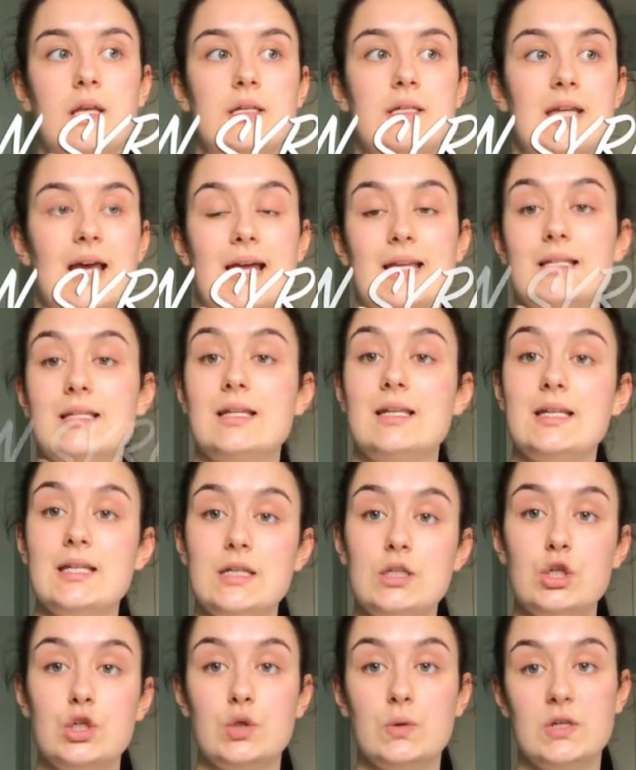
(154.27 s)
tend to
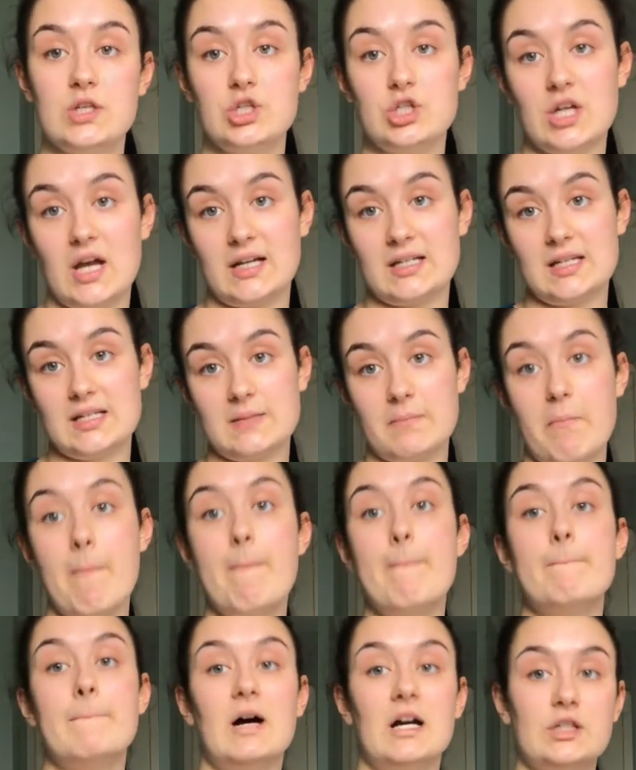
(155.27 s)
need to inject as
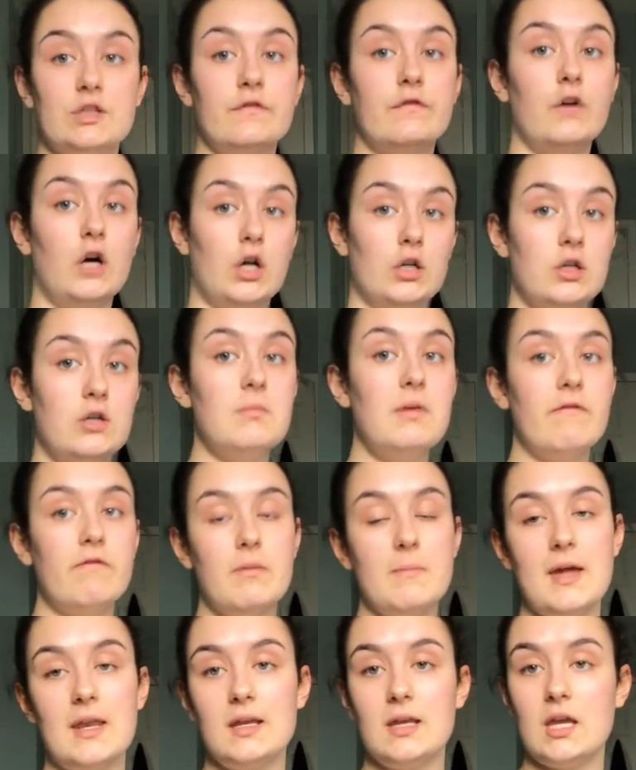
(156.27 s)
much volume of the
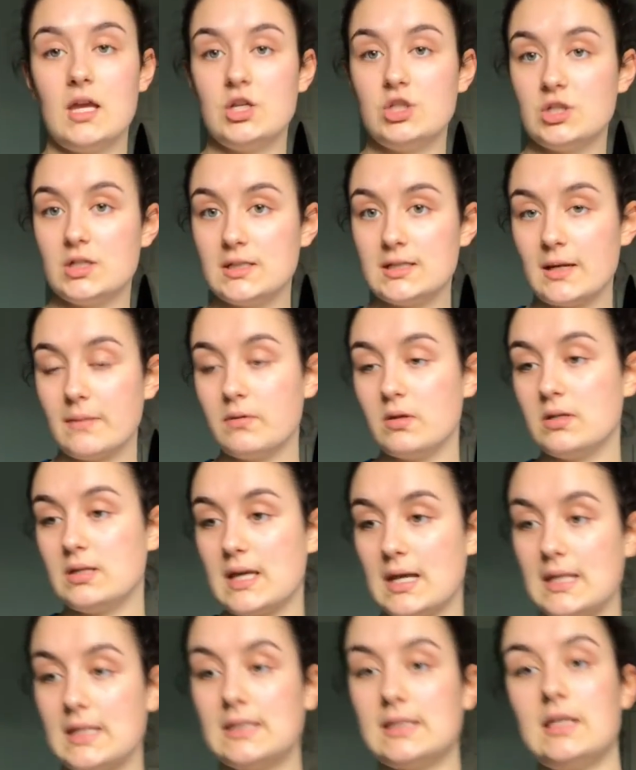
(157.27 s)
medication
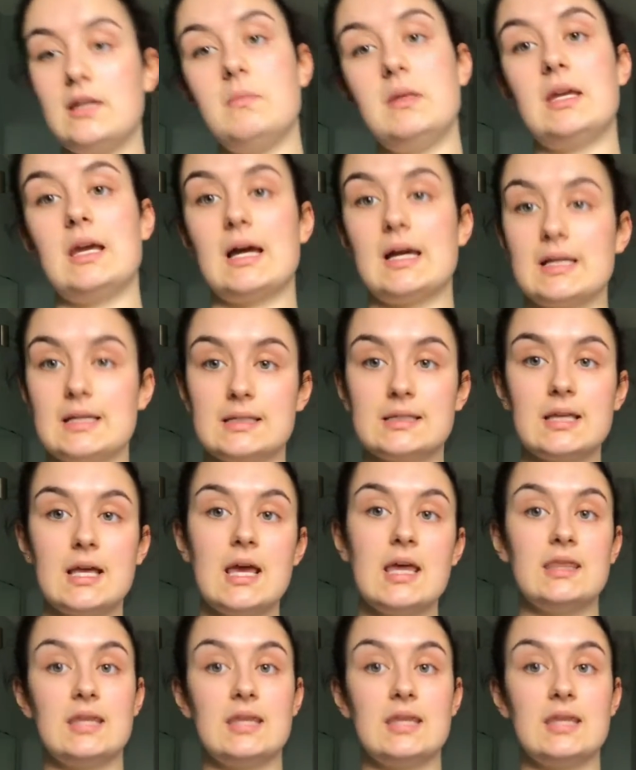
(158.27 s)
subcutaneously because